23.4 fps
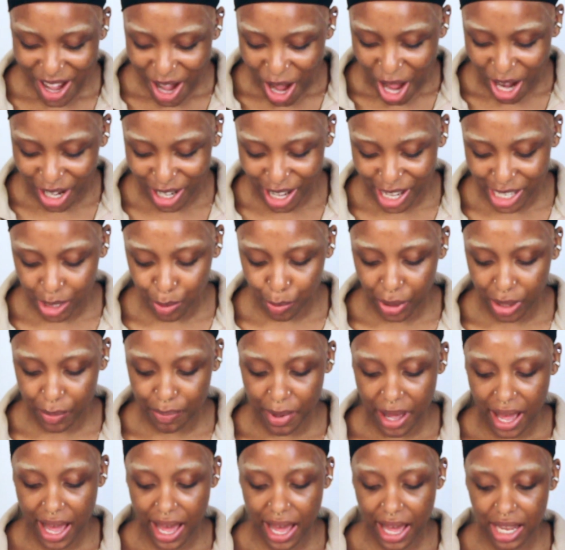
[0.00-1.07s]
A nice wig
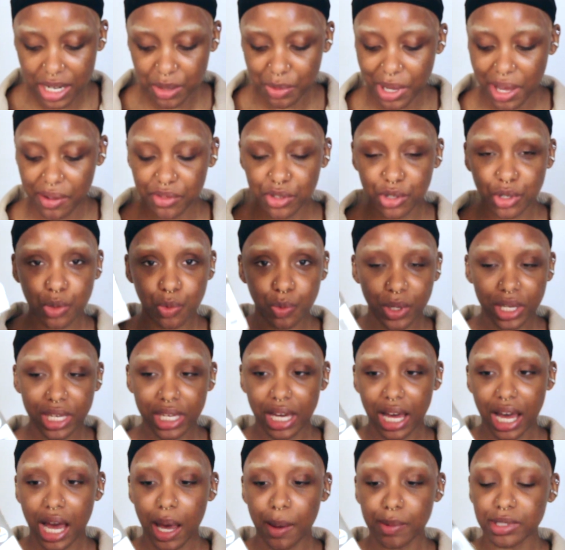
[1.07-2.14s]
band. We have 2 wig
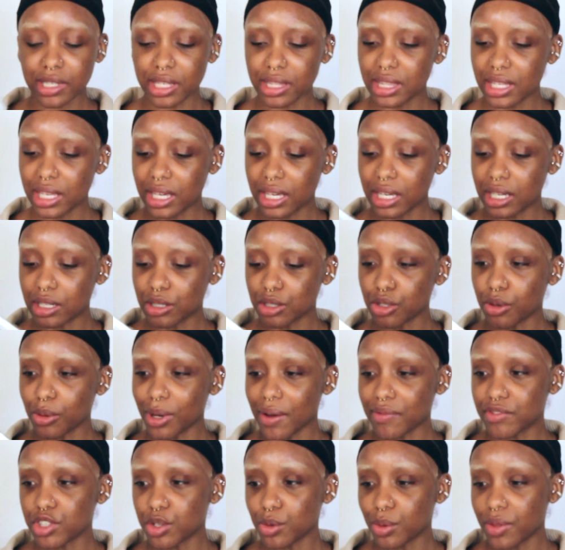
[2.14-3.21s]
caps, I think. You only
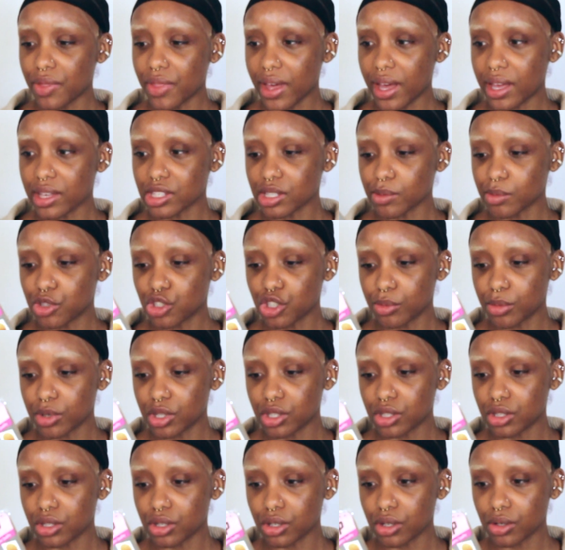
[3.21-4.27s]
have 2 in there, so I'm assuming
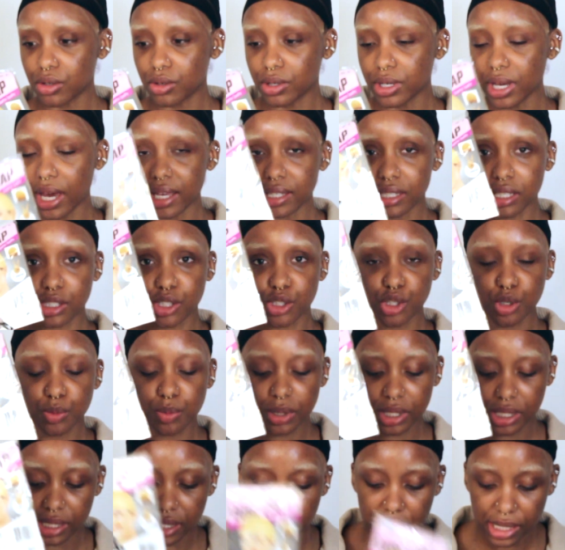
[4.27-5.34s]
it's 2. Yeah, it says 2
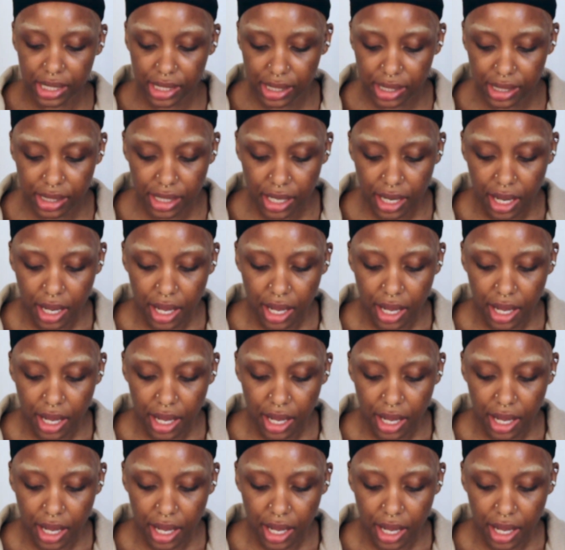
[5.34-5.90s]
pieces.